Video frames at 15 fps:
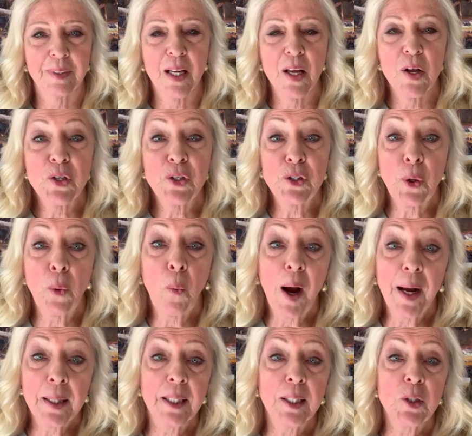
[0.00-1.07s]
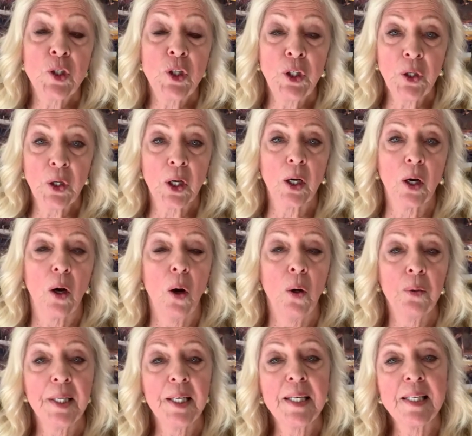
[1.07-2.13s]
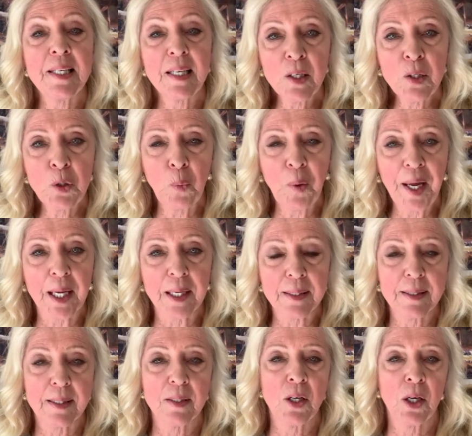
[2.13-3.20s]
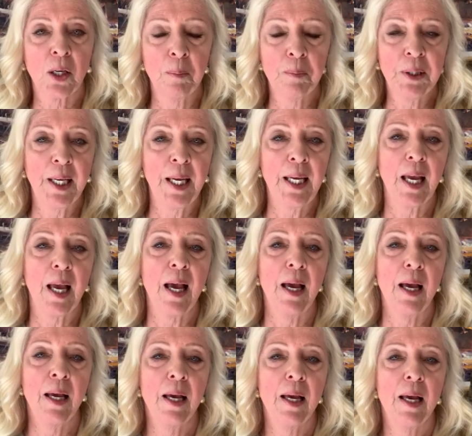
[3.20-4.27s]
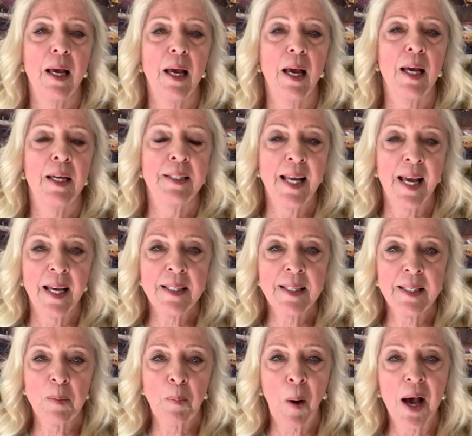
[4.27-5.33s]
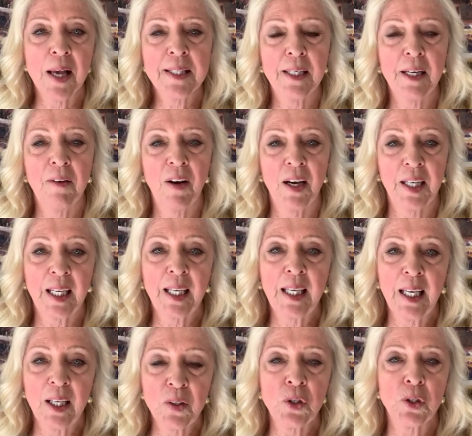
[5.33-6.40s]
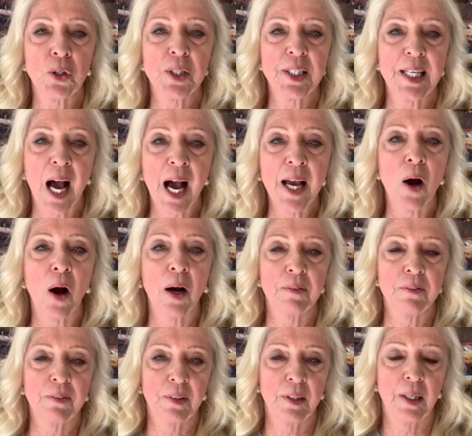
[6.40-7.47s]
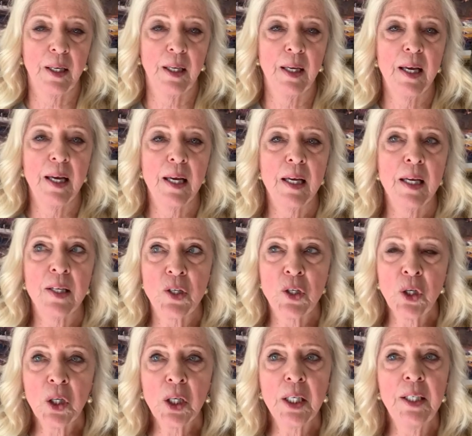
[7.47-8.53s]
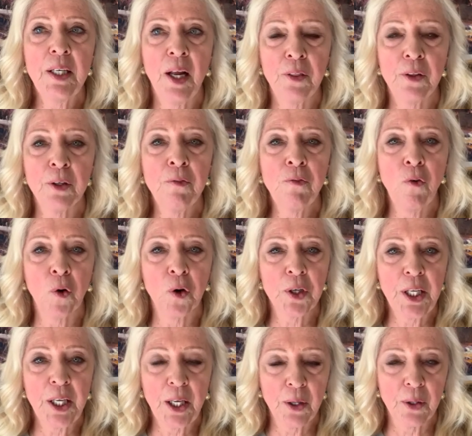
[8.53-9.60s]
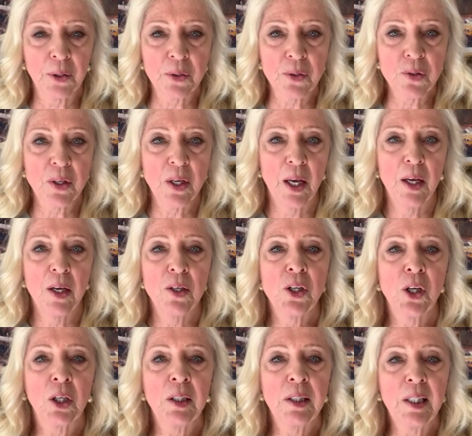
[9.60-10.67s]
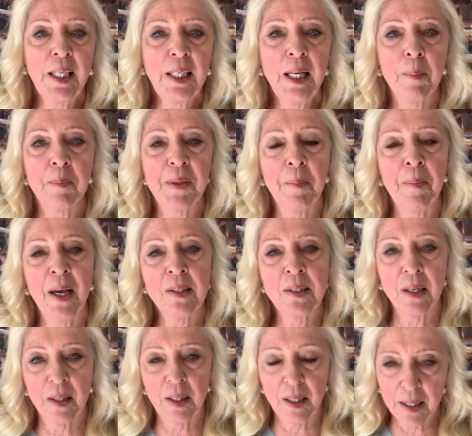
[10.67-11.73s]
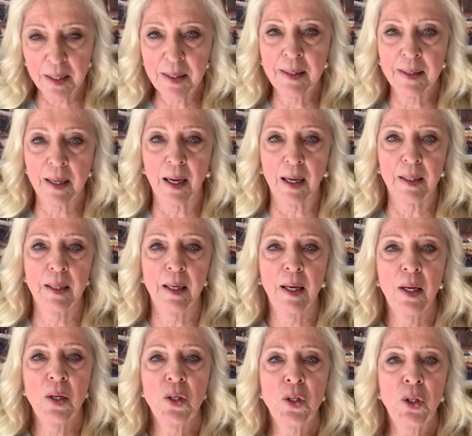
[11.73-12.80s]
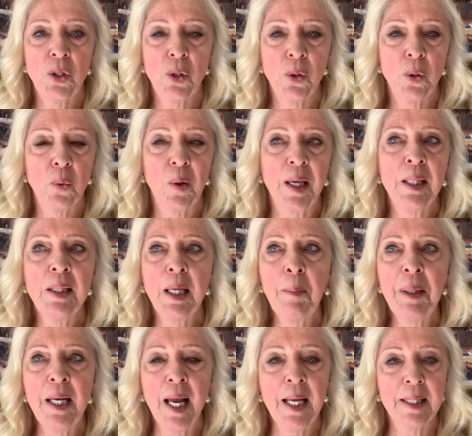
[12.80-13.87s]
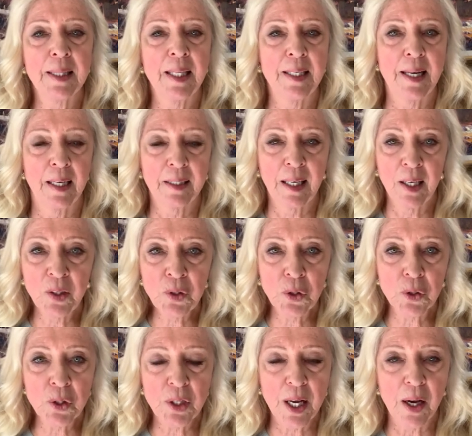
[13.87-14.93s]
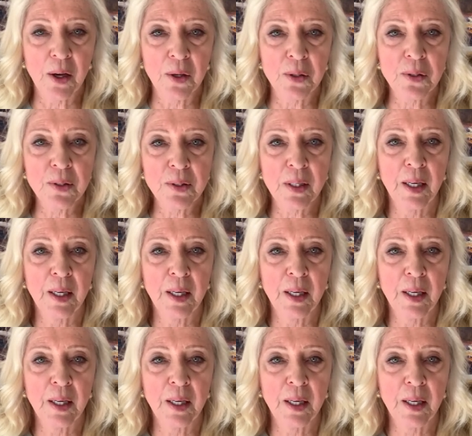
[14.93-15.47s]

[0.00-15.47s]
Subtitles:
So while it took only 6 weeks to complete and test positive on a cancer die-off, it took another 4 years to clean up the mess on the inside, to eliminate the dead cancer cells,